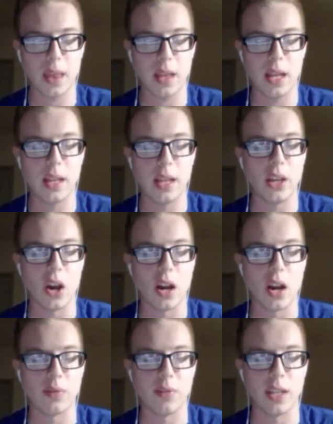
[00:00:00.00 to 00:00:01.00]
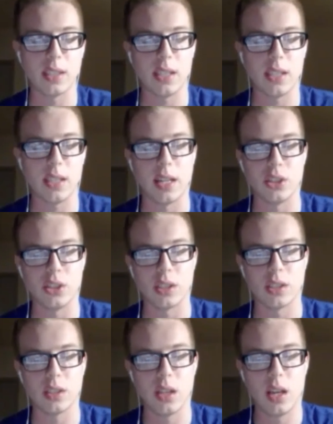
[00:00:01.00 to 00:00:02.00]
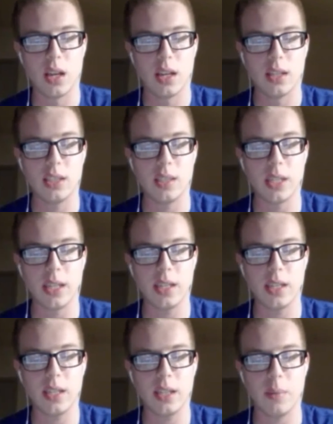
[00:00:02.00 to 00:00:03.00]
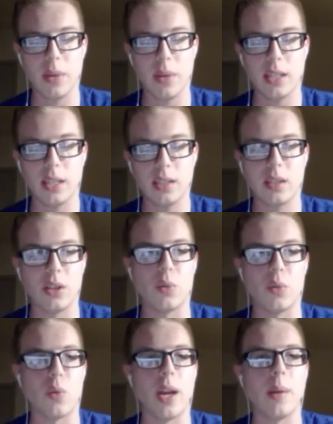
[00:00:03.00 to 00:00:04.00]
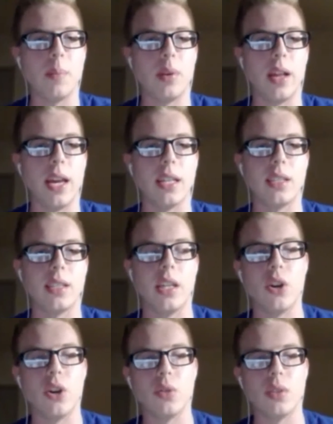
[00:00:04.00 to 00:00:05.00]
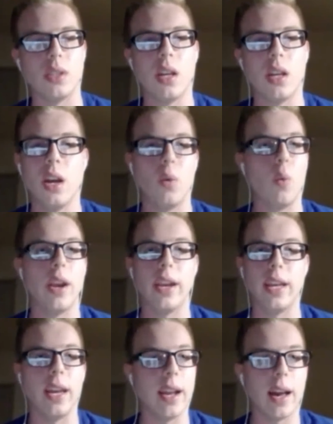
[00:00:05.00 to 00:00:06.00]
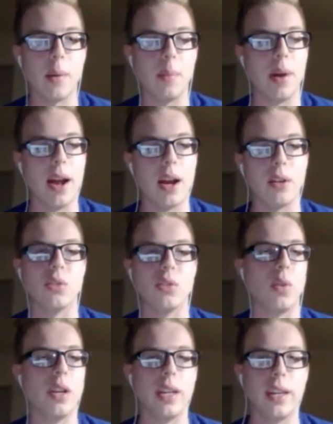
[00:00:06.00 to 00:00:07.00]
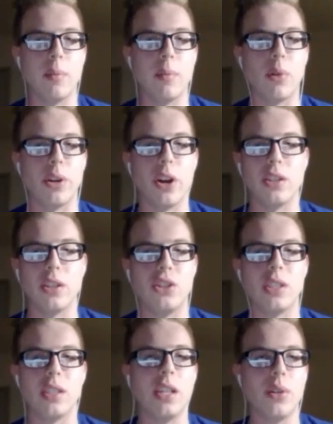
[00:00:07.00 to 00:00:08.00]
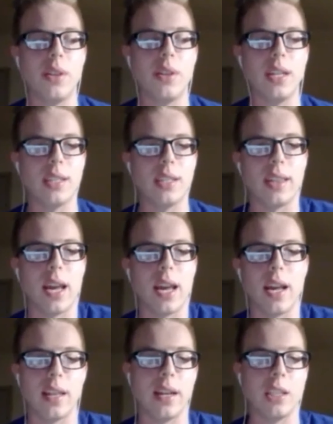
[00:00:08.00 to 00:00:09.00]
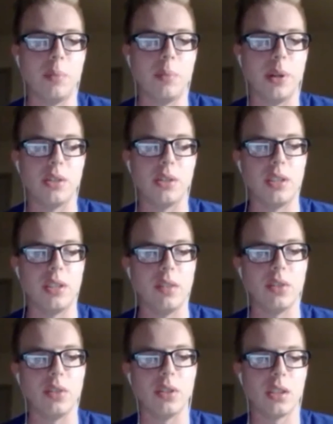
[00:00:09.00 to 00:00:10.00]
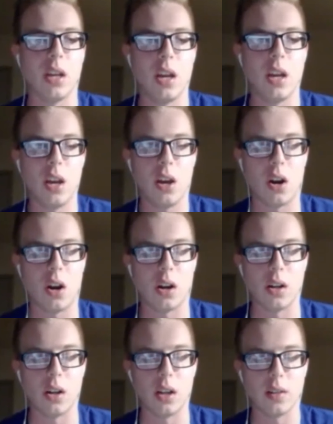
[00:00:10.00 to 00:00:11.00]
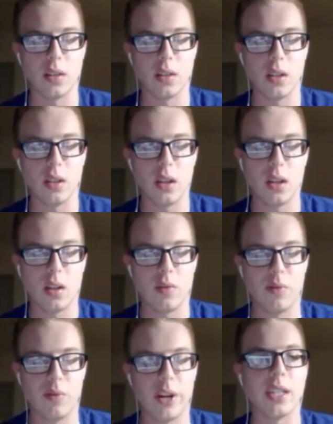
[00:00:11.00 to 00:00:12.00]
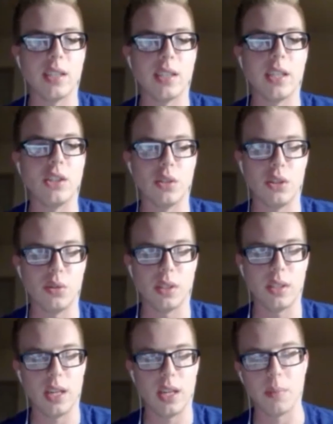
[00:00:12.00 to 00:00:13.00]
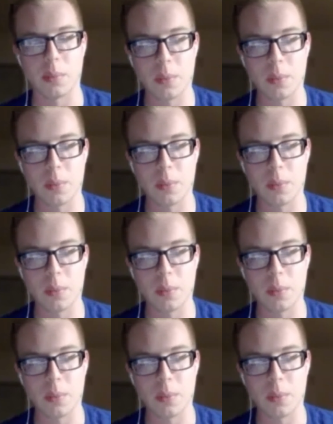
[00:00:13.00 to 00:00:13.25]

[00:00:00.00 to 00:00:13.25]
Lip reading: in the offense, and just seems like he makes the right plays. He knows when to get out of bounds, when to get more yardage, just little things like that experienced receivers are very essential to a team.